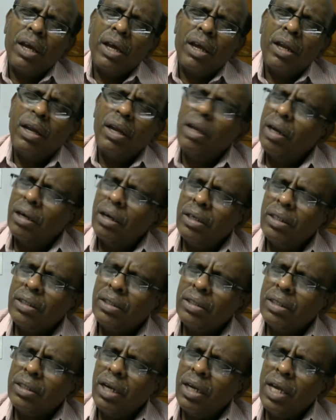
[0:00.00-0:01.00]
learn
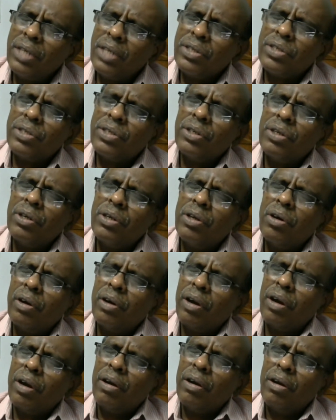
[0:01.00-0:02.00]
the lesson
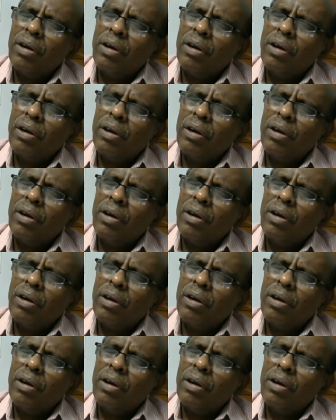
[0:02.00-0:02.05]
or